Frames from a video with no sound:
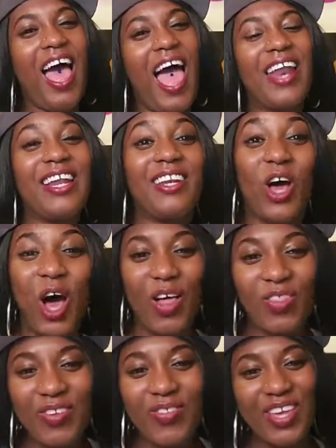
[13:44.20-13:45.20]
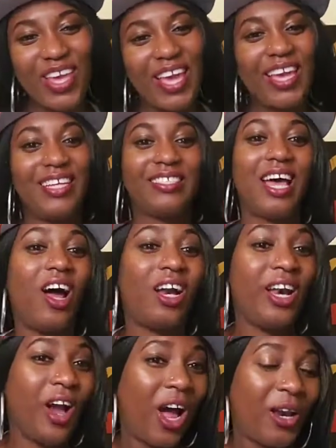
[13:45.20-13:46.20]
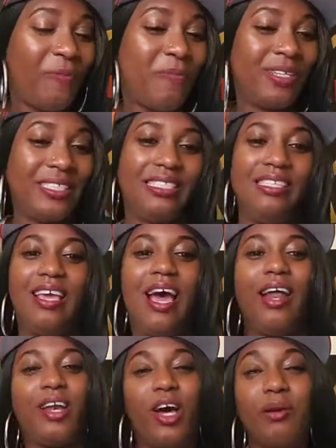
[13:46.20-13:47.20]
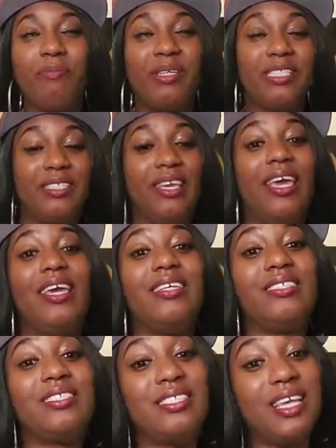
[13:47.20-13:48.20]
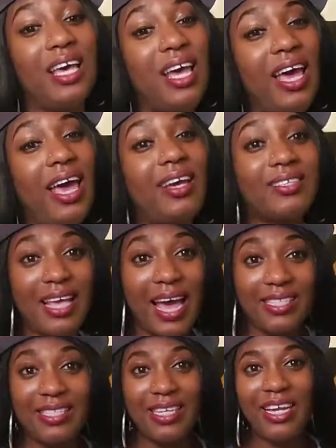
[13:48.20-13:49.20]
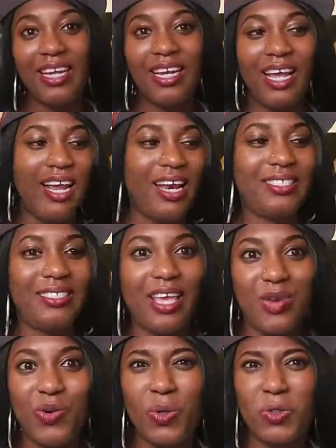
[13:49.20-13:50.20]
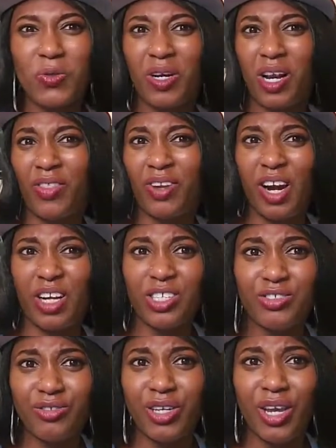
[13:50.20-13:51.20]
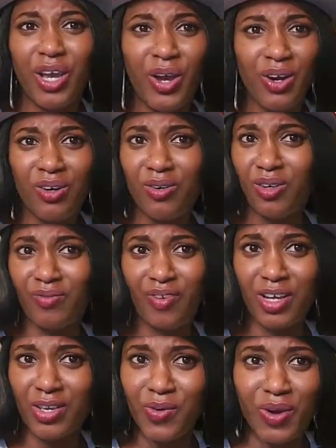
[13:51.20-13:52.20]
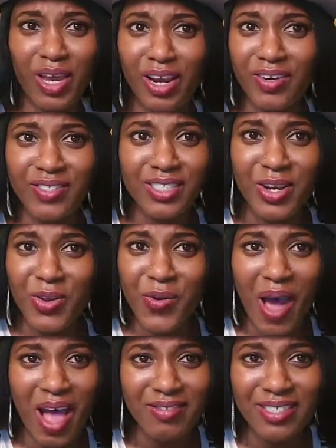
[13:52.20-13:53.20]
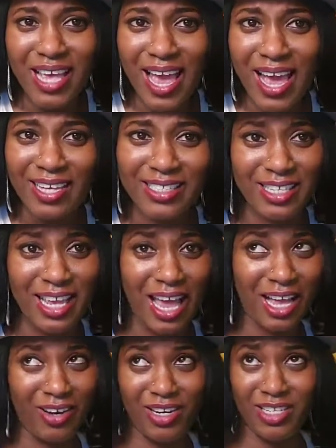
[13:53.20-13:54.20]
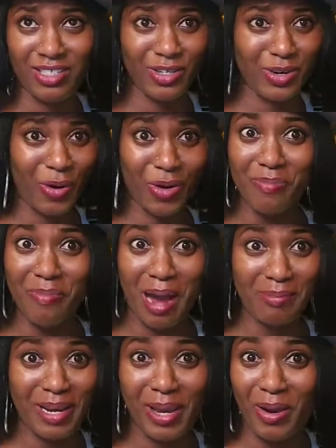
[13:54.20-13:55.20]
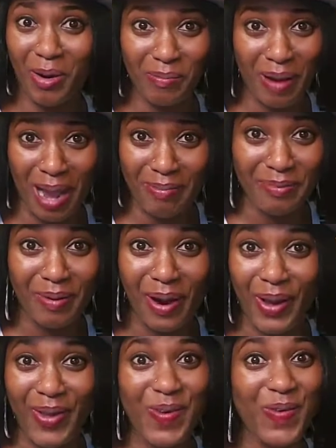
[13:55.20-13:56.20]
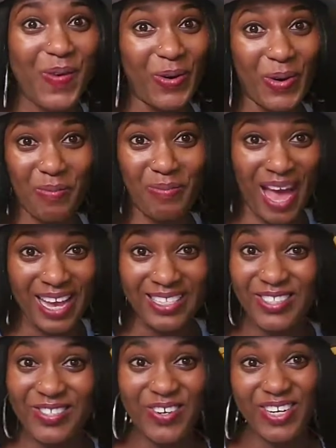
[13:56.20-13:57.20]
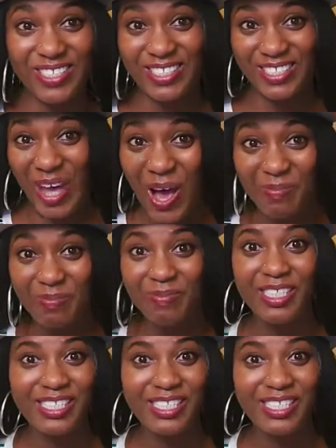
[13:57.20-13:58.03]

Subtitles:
And then the other thing is anonymity. Anonymity is exciting. Let's say you go to another country. Who the fuck you care seeing you have sex? At least you know your mama ain't gonna pop up on you, or your pastor or something.